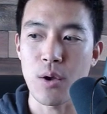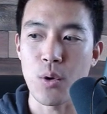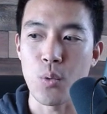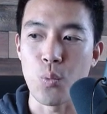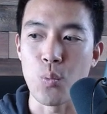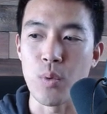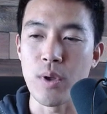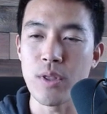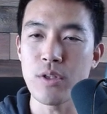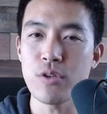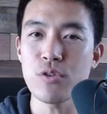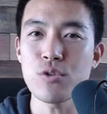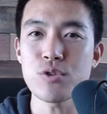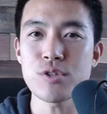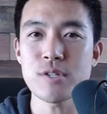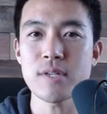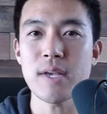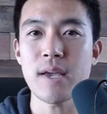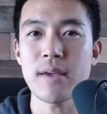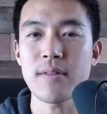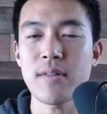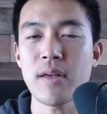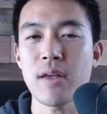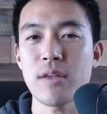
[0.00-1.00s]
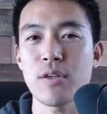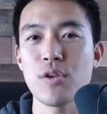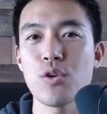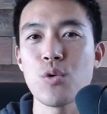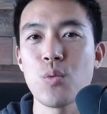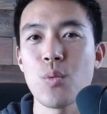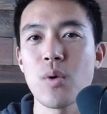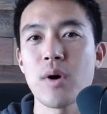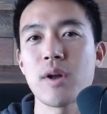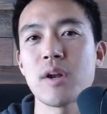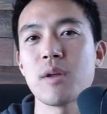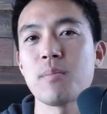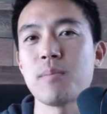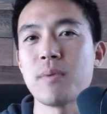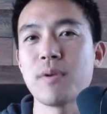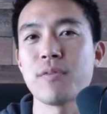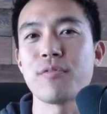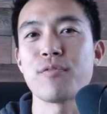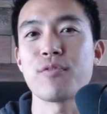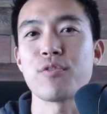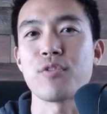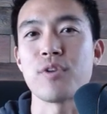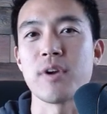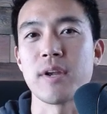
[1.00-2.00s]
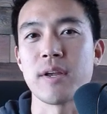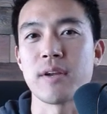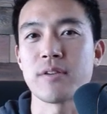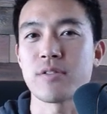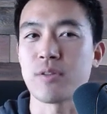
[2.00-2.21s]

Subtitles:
when you say that you want to be free,